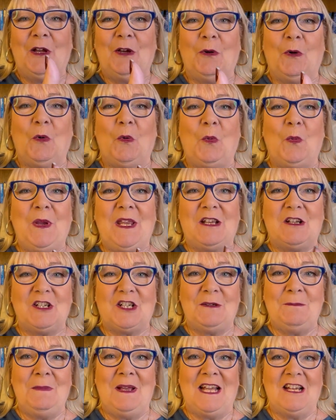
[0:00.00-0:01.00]
we
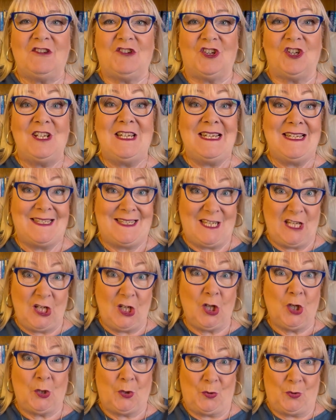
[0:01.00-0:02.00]
could imagine is
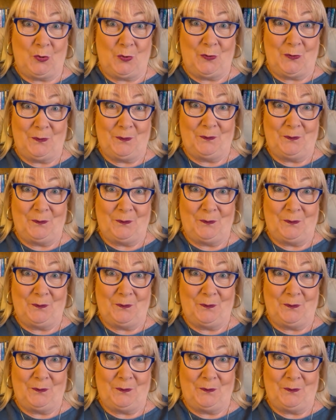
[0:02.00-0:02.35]
you.